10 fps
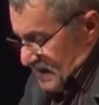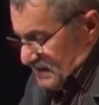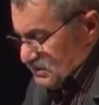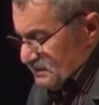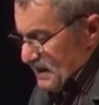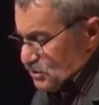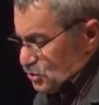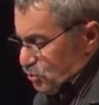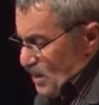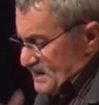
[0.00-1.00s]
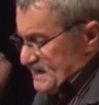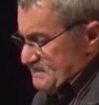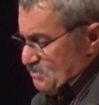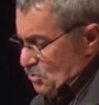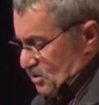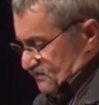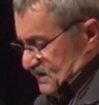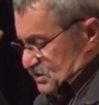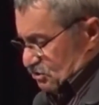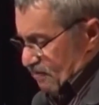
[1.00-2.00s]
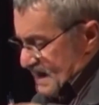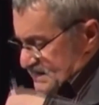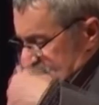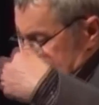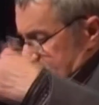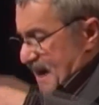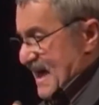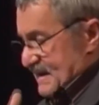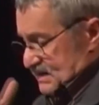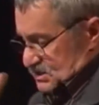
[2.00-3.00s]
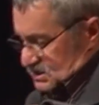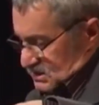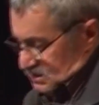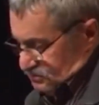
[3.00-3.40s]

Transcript: There was about 20 more of these crises, panics,